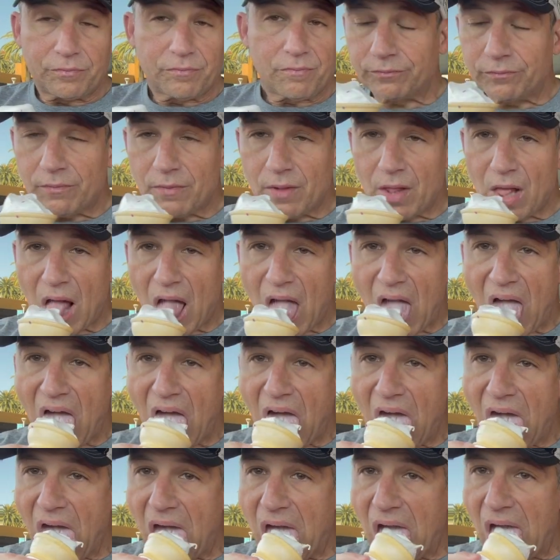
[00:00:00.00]

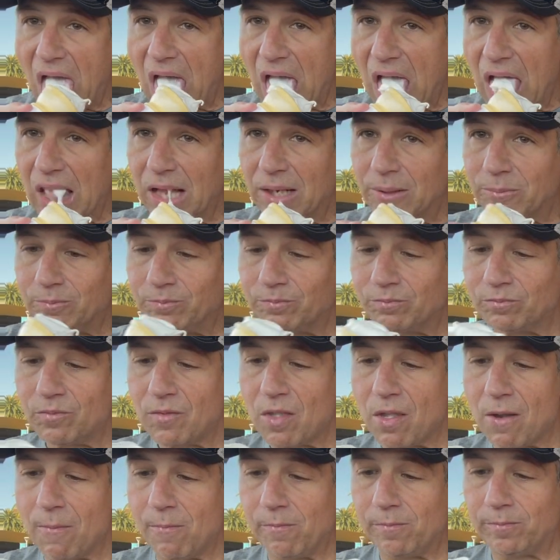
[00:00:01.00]

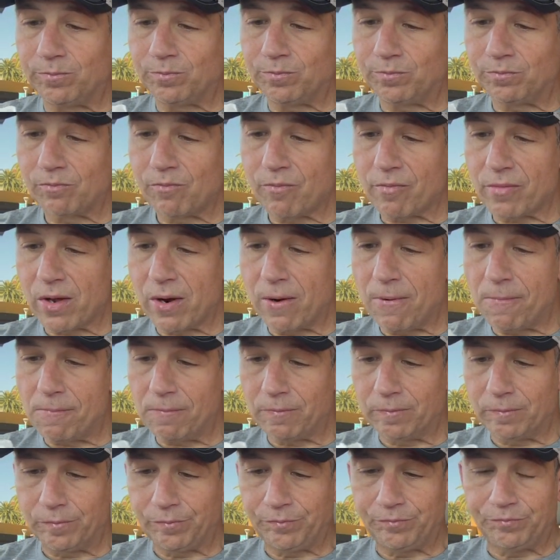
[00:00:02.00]

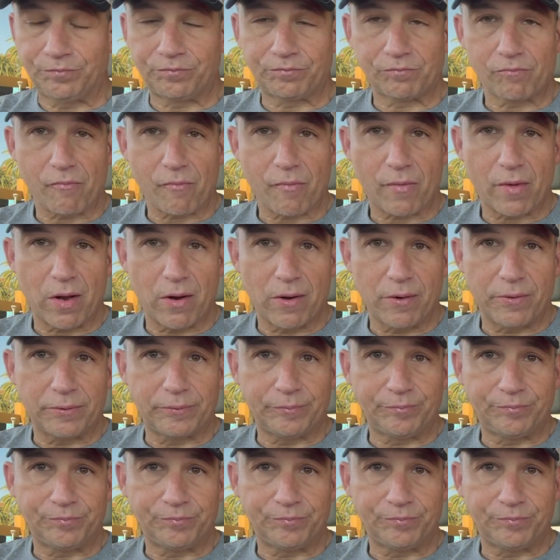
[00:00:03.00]
(not speaking)